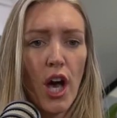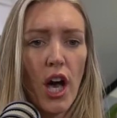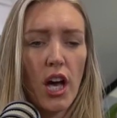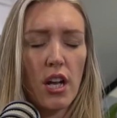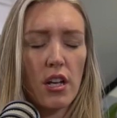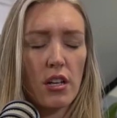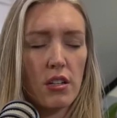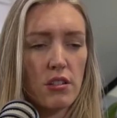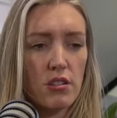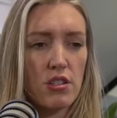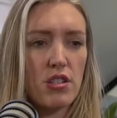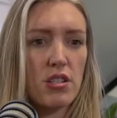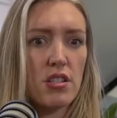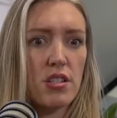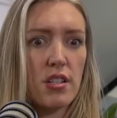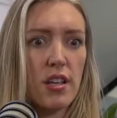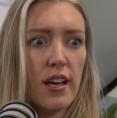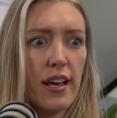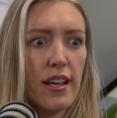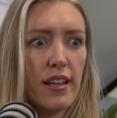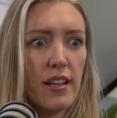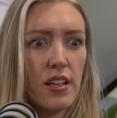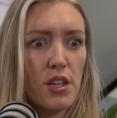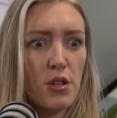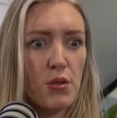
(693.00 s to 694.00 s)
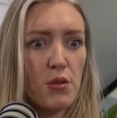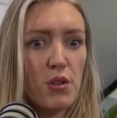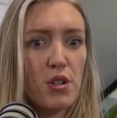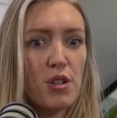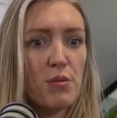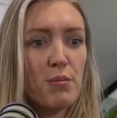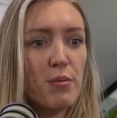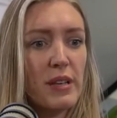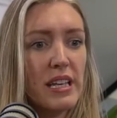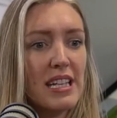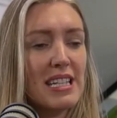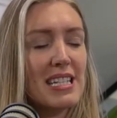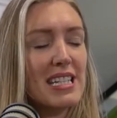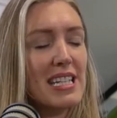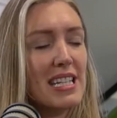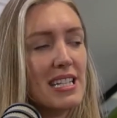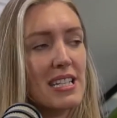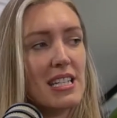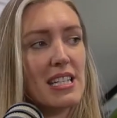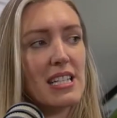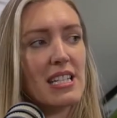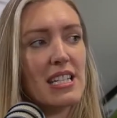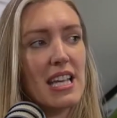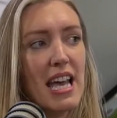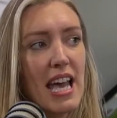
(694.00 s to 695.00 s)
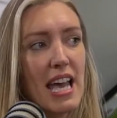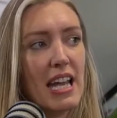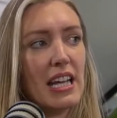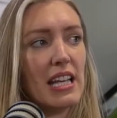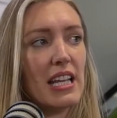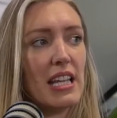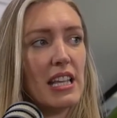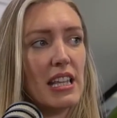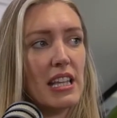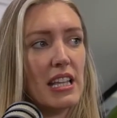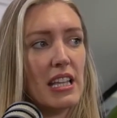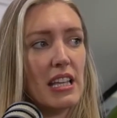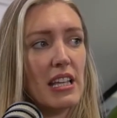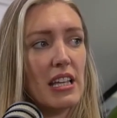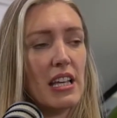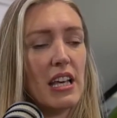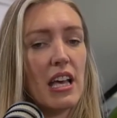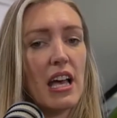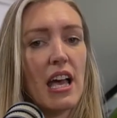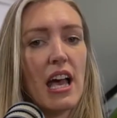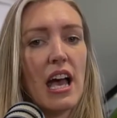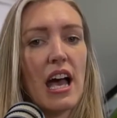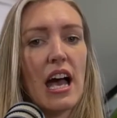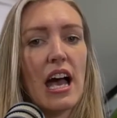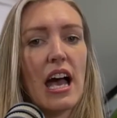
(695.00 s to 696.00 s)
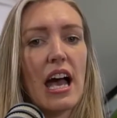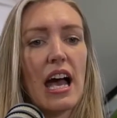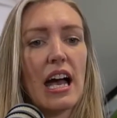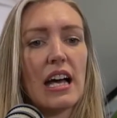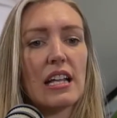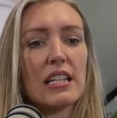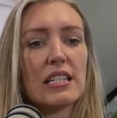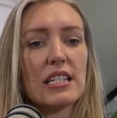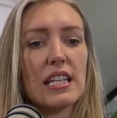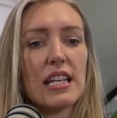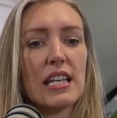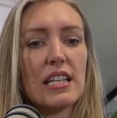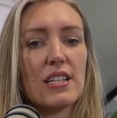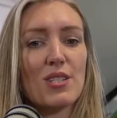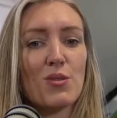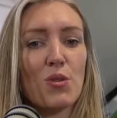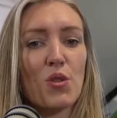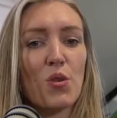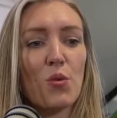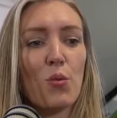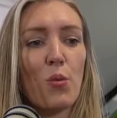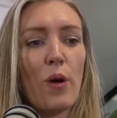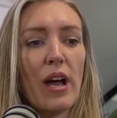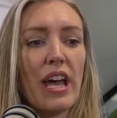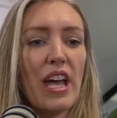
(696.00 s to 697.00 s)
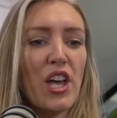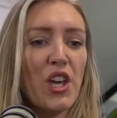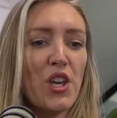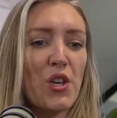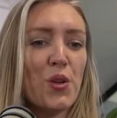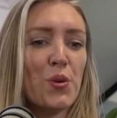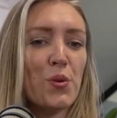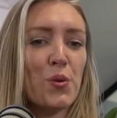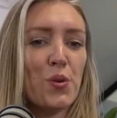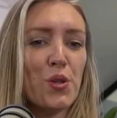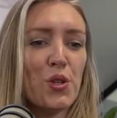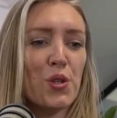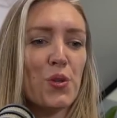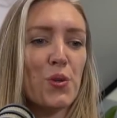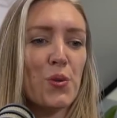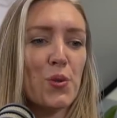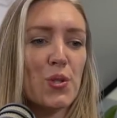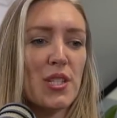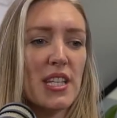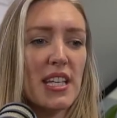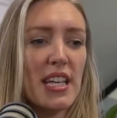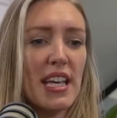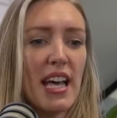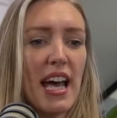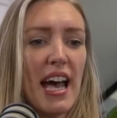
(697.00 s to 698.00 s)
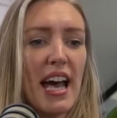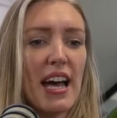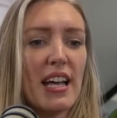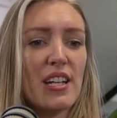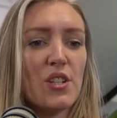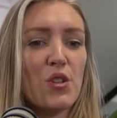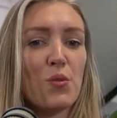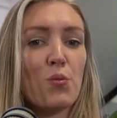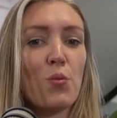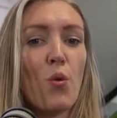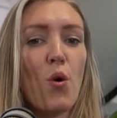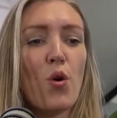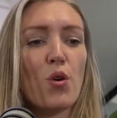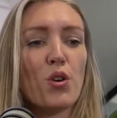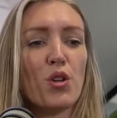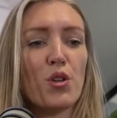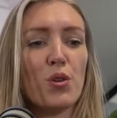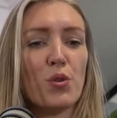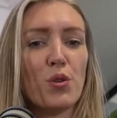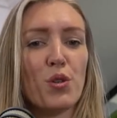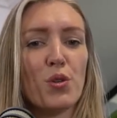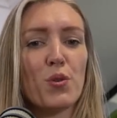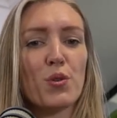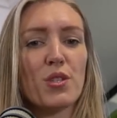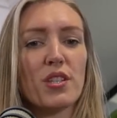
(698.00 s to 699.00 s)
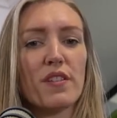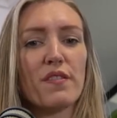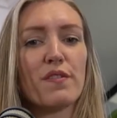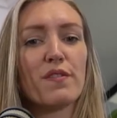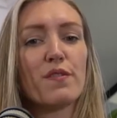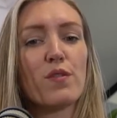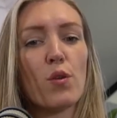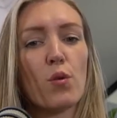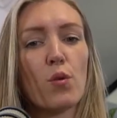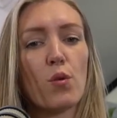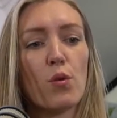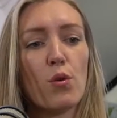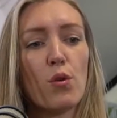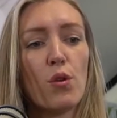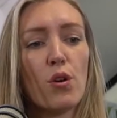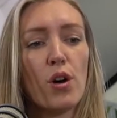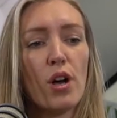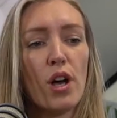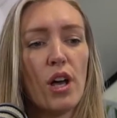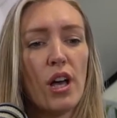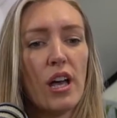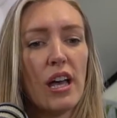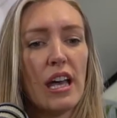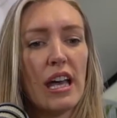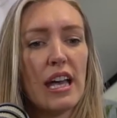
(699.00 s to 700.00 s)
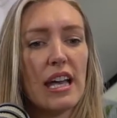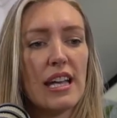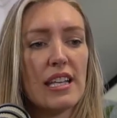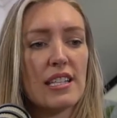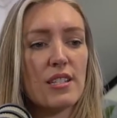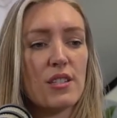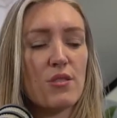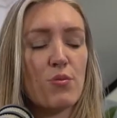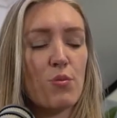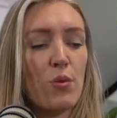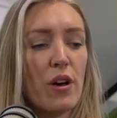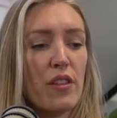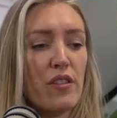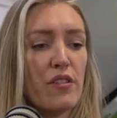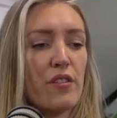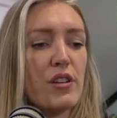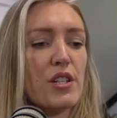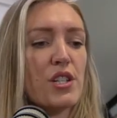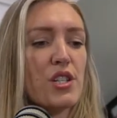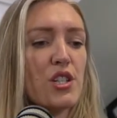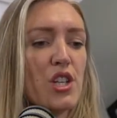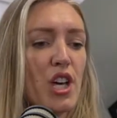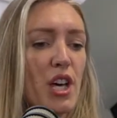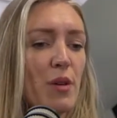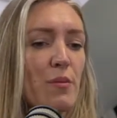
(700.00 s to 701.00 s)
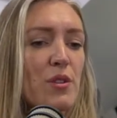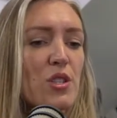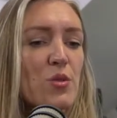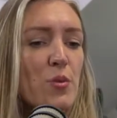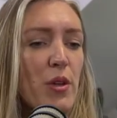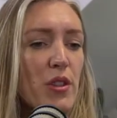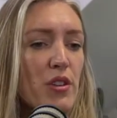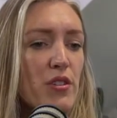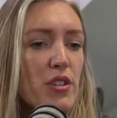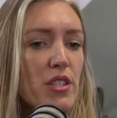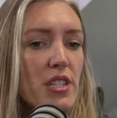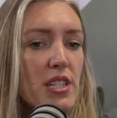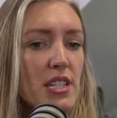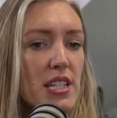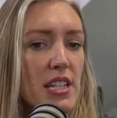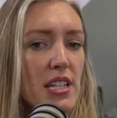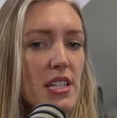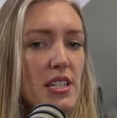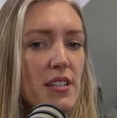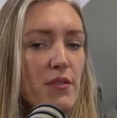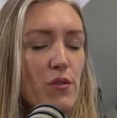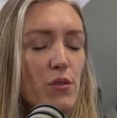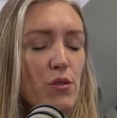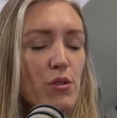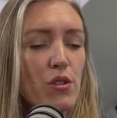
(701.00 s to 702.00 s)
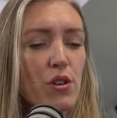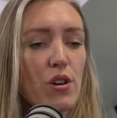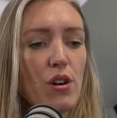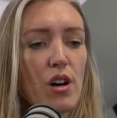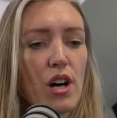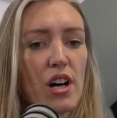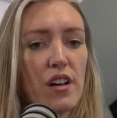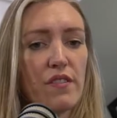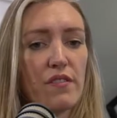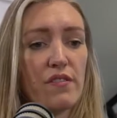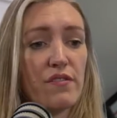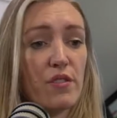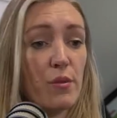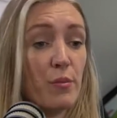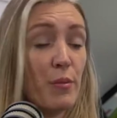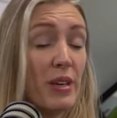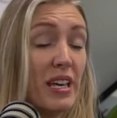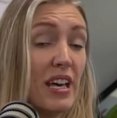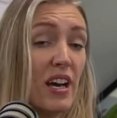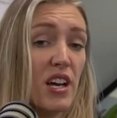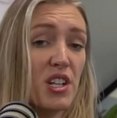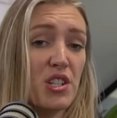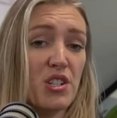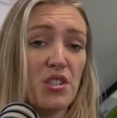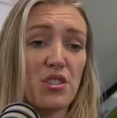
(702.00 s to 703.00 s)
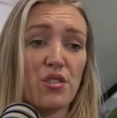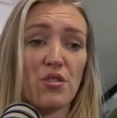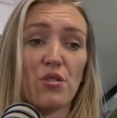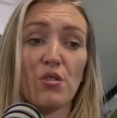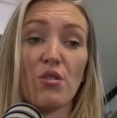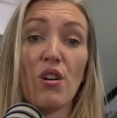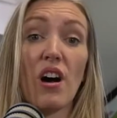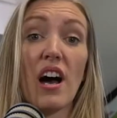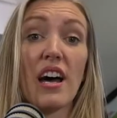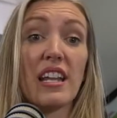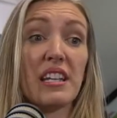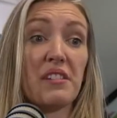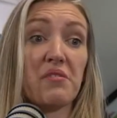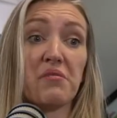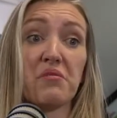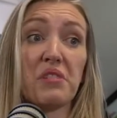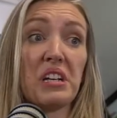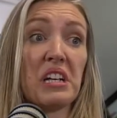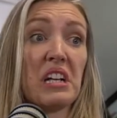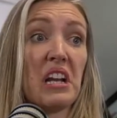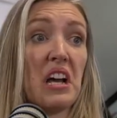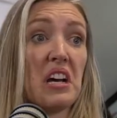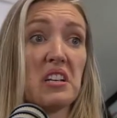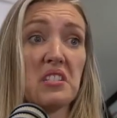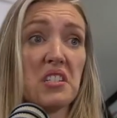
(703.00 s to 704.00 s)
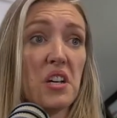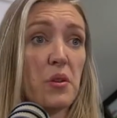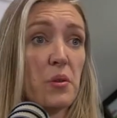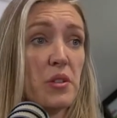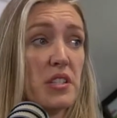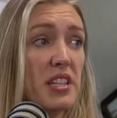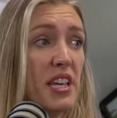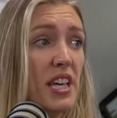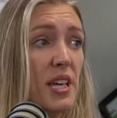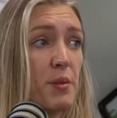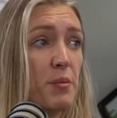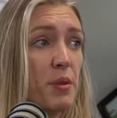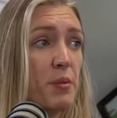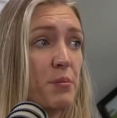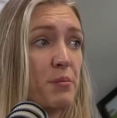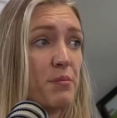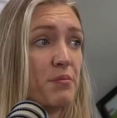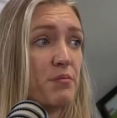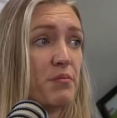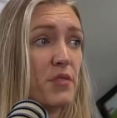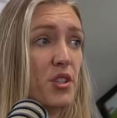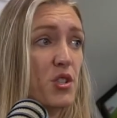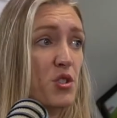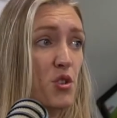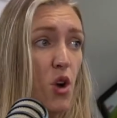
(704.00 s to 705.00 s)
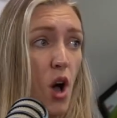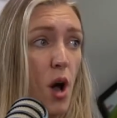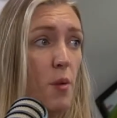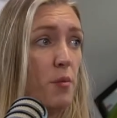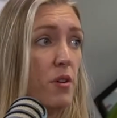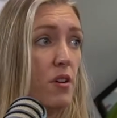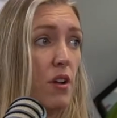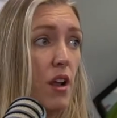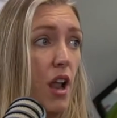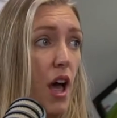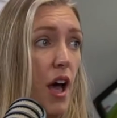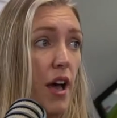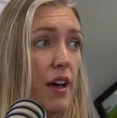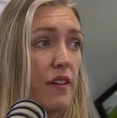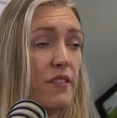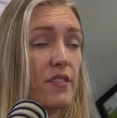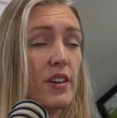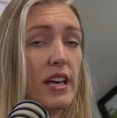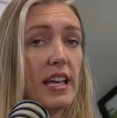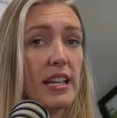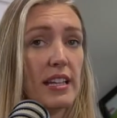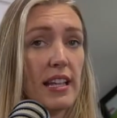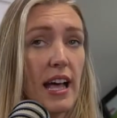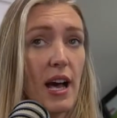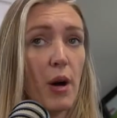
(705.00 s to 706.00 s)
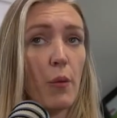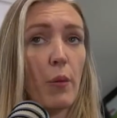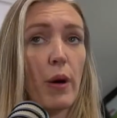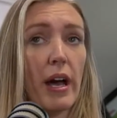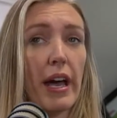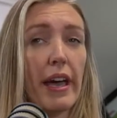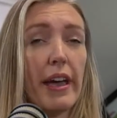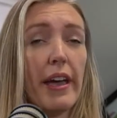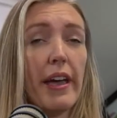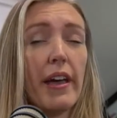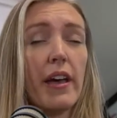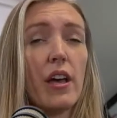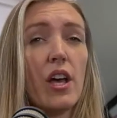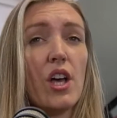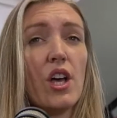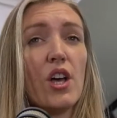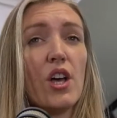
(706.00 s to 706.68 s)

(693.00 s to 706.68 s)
and i was just like you can be addicted to anything and it's the way you use it and what you use it for is whether it determines whether it's addictive or not and for me i just thought i didn't realize i was keeping the drama alive in that way